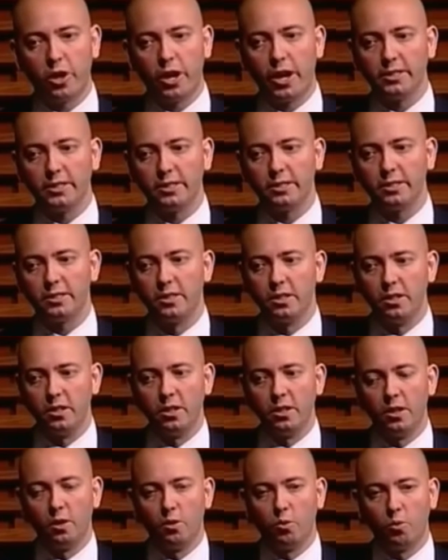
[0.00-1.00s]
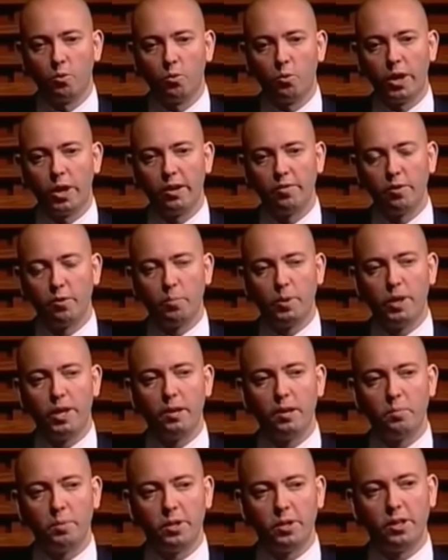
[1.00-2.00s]
crisis. Whatever
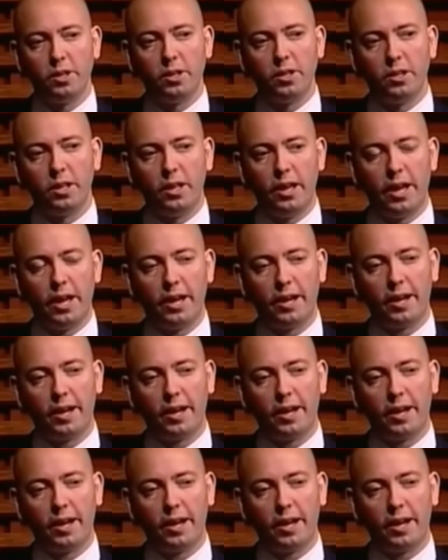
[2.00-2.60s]
people